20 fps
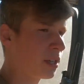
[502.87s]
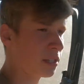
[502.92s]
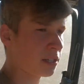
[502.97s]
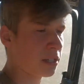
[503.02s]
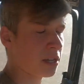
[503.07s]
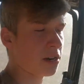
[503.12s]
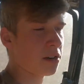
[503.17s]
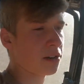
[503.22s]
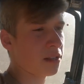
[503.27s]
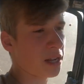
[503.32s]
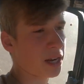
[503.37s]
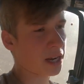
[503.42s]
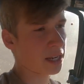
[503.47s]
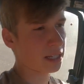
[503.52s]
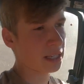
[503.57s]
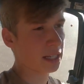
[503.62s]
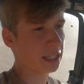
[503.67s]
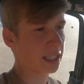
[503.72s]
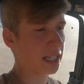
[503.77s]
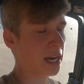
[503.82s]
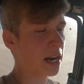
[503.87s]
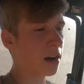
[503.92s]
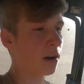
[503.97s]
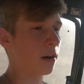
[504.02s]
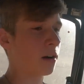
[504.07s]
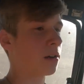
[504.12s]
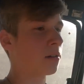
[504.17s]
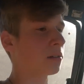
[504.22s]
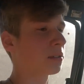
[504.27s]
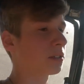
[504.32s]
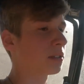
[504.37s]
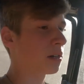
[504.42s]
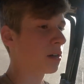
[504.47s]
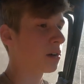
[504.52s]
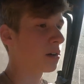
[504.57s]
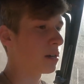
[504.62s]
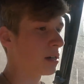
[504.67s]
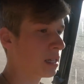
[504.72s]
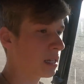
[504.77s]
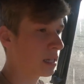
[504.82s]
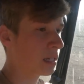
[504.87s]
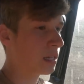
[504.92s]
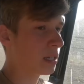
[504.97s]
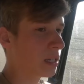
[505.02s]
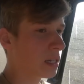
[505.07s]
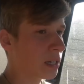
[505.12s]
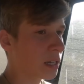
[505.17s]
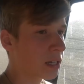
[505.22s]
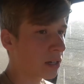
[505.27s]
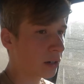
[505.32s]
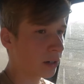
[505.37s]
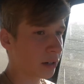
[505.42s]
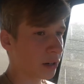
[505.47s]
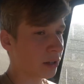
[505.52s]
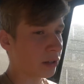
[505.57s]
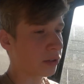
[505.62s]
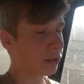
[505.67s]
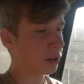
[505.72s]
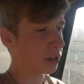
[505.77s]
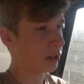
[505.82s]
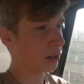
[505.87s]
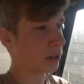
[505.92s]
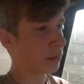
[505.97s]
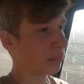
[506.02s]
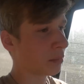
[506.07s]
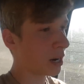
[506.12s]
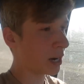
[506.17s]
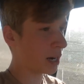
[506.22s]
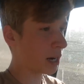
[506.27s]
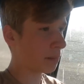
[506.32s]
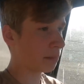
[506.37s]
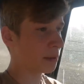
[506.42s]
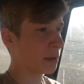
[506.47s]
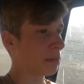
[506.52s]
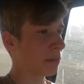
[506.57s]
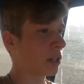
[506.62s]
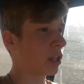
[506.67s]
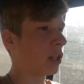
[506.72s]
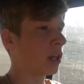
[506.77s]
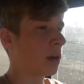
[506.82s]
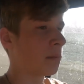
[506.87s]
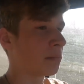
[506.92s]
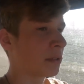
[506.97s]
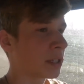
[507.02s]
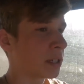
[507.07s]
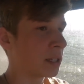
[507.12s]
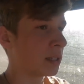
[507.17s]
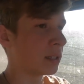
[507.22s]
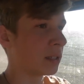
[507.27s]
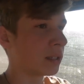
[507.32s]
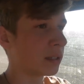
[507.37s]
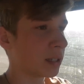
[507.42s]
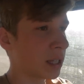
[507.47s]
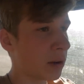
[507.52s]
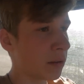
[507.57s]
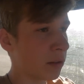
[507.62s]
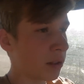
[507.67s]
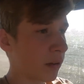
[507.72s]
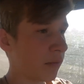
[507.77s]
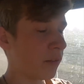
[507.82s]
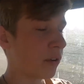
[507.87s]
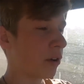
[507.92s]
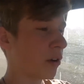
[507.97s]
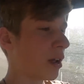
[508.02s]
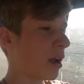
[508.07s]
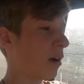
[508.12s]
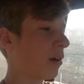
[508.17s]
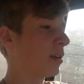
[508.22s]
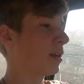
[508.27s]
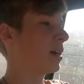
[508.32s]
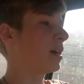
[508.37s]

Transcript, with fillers: considered like a disc harrow, so it'll go through and break up them clumps and level the field out